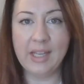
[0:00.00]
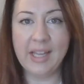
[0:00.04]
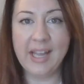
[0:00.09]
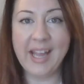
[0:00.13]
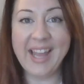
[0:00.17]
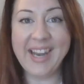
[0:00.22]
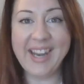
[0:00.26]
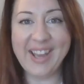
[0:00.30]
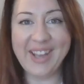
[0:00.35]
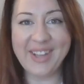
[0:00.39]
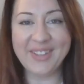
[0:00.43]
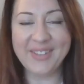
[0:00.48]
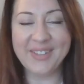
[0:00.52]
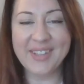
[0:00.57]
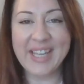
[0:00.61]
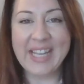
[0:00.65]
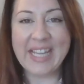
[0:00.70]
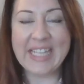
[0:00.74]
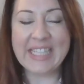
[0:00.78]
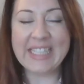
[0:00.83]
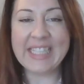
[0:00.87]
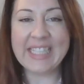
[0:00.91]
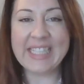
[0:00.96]
Hello,
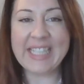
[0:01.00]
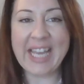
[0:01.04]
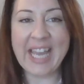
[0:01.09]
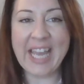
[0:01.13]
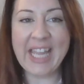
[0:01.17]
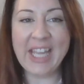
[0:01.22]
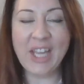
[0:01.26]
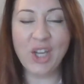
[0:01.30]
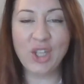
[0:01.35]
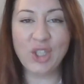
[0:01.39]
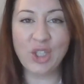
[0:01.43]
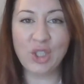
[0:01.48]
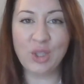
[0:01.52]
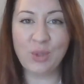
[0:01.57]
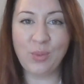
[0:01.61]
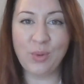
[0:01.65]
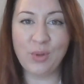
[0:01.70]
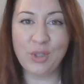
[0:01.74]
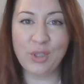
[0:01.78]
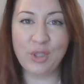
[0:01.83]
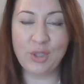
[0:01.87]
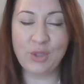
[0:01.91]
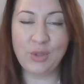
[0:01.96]
today I just
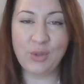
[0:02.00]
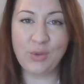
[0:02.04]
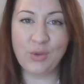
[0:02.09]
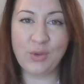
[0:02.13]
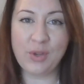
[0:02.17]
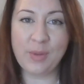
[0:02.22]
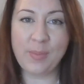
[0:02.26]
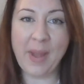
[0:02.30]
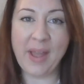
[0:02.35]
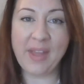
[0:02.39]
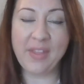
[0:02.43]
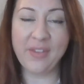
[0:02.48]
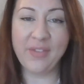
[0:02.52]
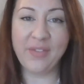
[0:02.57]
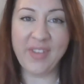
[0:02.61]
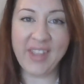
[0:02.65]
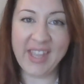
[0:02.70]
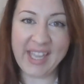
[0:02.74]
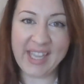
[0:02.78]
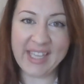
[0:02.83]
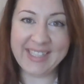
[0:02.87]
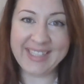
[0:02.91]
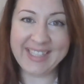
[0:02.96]
wanted to talk about the
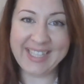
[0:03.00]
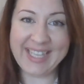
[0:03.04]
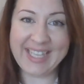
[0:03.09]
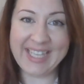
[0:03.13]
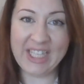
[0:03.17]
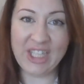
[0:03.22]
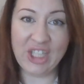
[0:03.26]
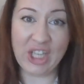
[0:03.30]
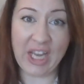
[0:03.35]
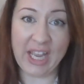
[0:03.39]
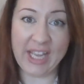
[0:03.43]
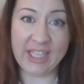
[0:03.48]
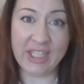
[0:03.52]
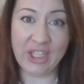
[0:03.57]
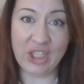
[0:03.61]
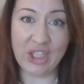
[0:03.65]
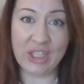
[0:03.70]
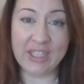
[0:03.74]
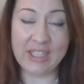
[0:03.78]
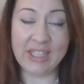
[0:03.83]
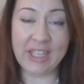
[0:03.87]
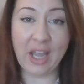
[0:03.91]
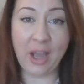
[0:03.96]
VAT
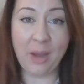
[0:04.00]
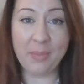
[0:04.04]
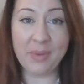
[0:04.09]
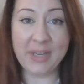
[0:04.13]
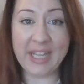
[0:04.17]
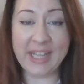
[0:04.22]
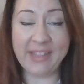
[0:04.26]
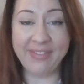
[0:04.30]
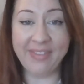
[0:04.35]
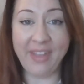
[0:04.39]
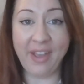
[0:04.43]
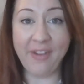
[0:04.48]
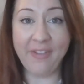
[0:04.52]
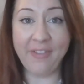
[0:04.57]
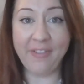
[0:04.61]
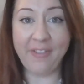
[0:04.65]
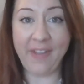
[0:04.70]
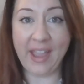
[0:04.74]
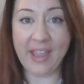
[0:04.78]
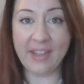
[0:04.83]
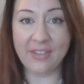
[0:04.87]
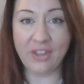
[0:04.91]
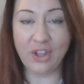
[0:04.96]
changes coming in that
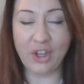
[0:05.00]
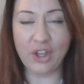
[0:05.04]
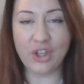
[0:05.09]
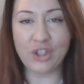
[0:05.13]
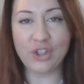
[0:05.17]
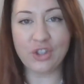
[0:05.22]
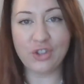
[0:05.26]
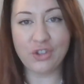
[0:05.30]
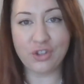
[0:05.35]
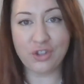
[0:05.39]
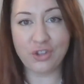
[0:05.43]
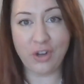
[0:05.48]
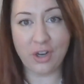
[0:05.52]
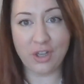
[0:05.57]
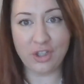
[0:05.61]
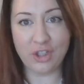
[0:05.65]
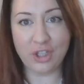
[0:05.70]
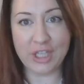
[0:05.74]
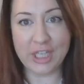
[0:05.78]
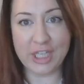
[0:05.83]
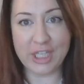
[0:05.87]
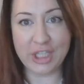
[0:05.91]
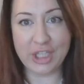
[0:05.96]
affect the
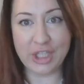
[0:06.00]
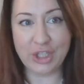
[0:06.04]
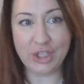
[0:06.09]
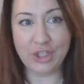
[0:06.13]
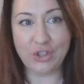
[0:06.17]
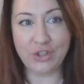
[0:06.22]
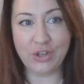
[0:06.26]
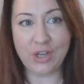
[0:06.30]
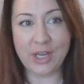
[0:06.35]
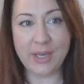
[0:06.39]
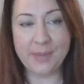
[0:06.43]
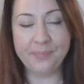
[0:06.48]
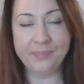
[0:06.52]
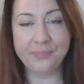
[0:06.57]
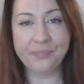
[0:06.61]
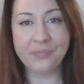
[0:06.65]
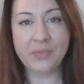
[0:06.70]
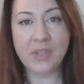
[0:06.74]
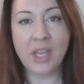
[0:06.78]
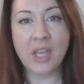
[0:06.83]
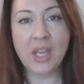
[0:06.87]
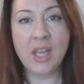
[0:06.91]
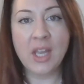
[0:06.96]
construction industry.
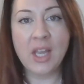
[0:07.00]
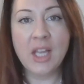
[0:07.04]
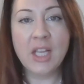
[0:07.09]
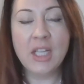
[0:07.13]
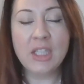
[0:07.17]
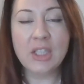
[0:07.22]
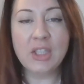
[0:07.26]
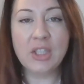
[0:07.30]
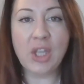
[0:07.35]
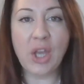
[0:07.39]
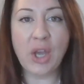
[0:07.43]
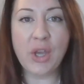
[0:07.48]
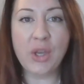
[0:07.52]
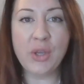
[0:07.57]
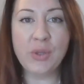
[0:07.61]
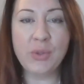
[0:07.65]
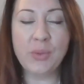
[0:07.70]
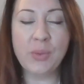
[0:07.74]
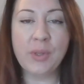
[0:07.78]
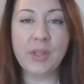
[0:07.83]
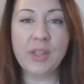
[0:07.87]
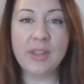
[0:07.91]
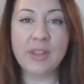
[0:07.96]

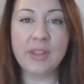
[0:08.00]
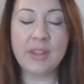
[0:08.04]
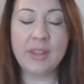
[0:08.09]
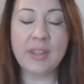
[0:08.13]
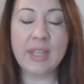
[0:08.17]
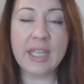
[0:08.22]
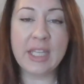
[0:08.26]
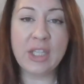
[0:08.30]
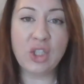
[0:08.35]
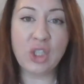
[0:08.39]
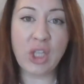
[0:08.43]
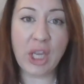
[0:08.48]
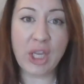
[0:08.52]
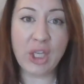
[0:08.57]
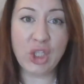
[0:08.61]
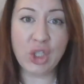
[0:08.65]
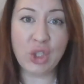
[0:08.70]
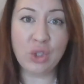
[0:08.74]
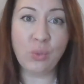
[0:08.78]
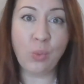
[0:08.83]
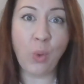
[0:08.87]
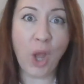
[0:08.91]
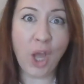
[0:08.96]
So these
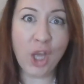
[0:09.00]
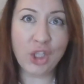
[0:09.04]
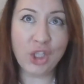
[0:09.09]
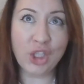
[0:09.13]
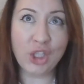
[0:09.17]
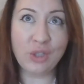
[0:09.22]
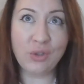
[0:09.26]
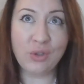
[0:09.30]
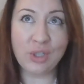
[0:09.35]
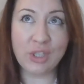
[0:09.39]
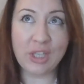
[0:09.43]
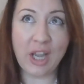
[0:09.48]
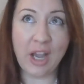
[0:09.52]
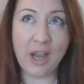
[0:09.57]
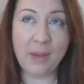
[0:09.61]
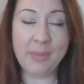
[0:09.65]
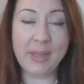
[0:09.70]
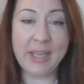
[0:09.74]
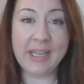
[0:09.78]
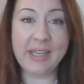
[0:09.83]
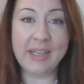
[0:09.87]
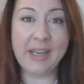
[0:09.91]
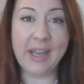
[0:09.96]
changes were due to come
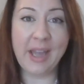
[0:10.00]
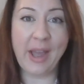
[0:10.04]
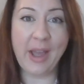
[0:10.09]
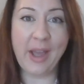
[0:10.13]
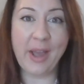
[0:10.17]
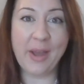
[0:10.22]
in